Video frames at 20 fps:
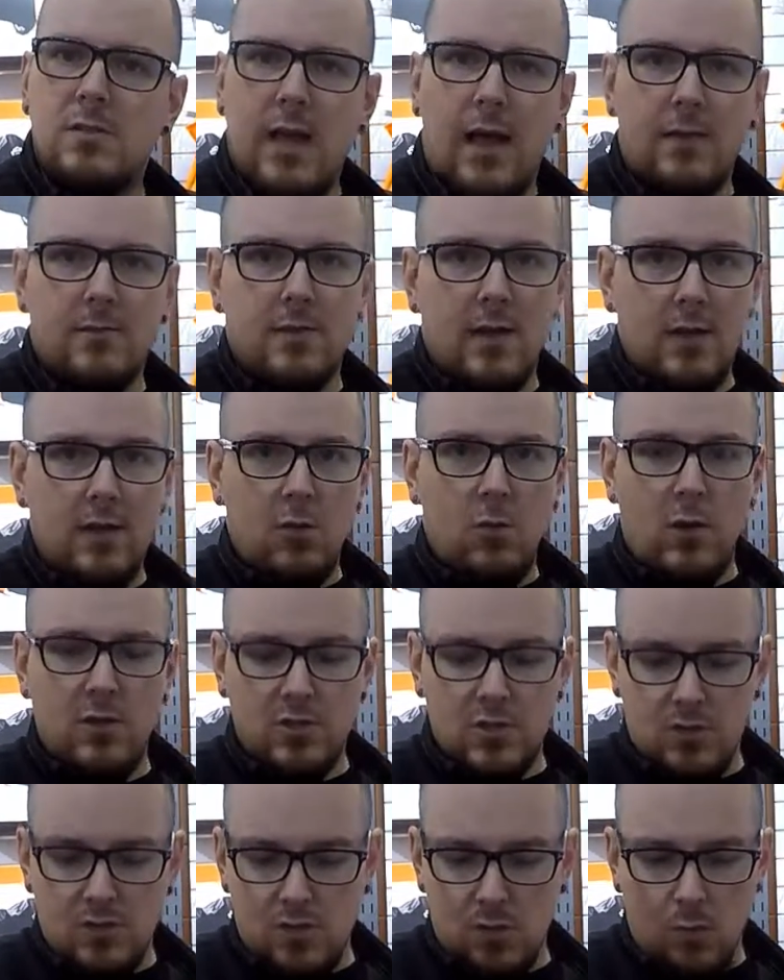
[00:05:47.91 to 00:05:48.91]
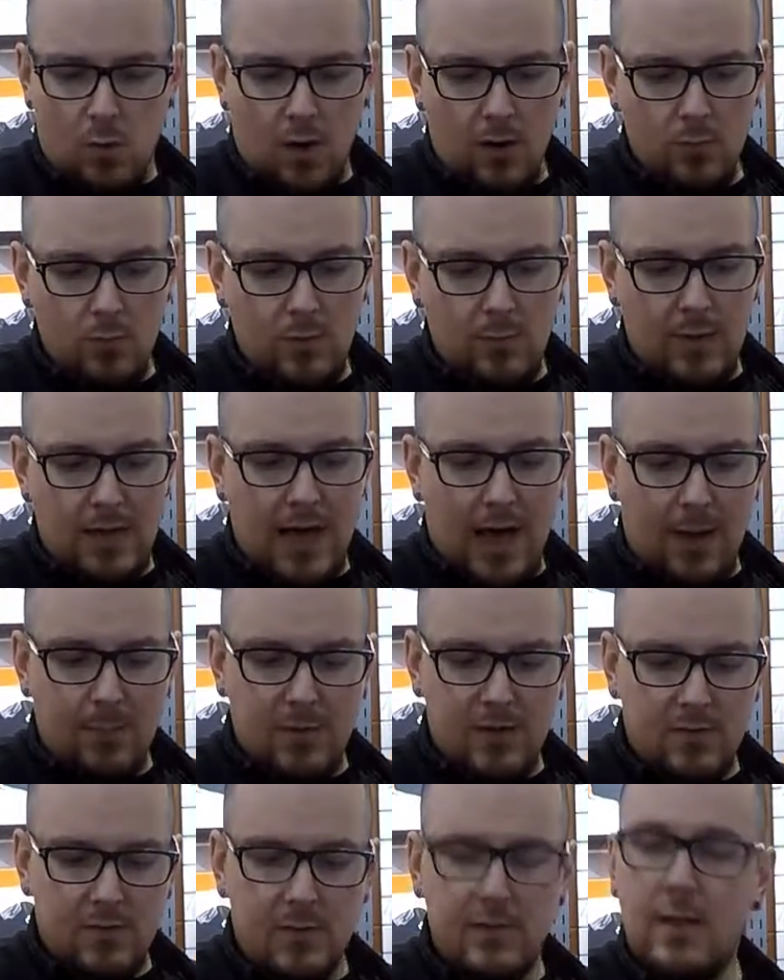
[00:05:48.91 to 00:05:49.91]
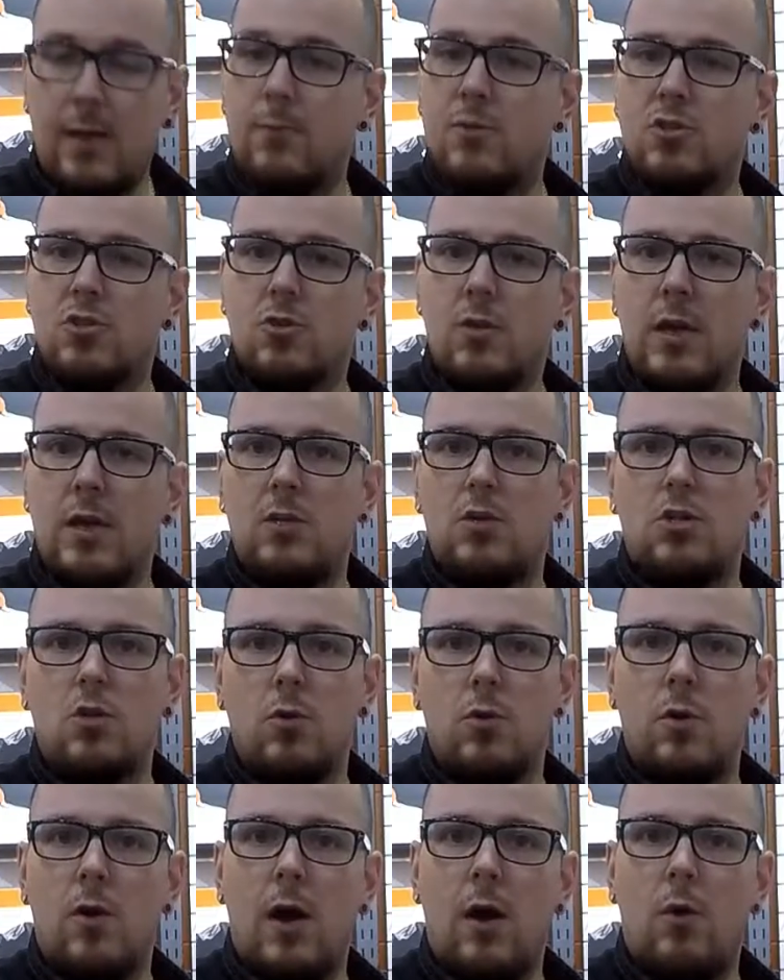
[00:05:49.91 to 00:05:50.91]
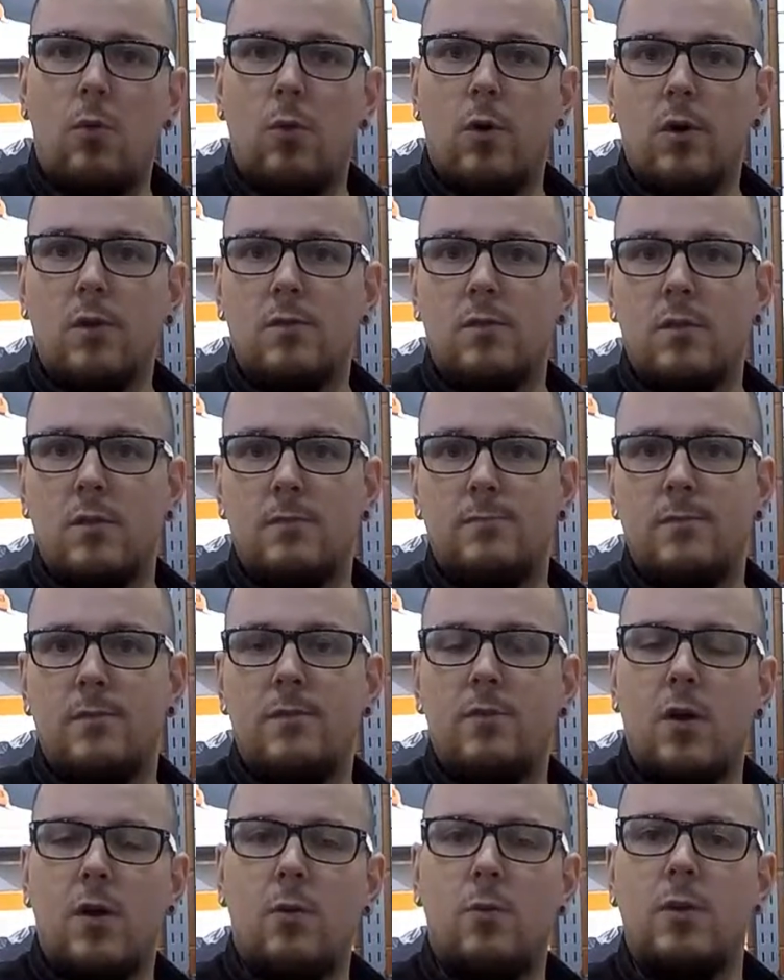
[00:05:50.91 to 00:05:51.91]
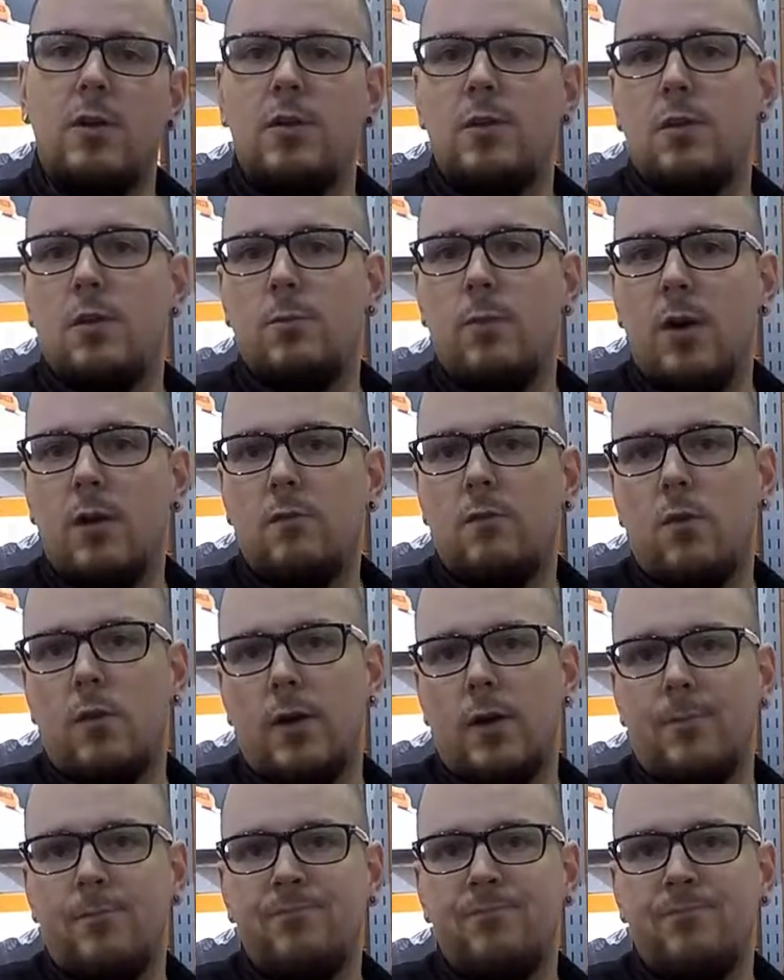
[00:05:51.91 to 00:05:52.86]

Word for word: Ask any questions you want. We'd be happy to demonstrate, show you how it works and fire one into your bike for you.